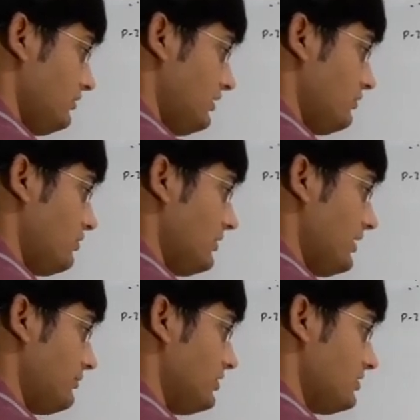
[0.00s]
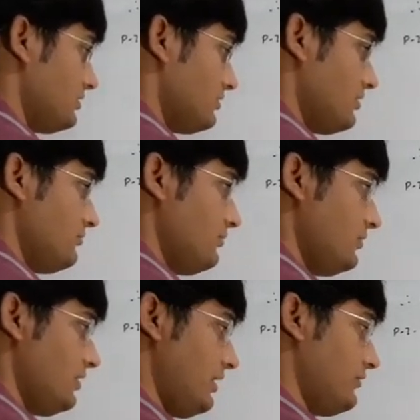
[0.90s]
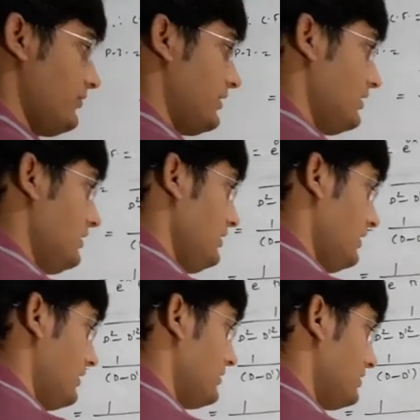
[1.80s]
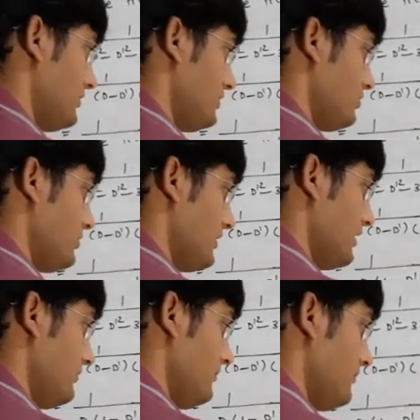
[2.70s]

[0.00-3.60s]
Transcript: then we will have this term, and finally at this place we will have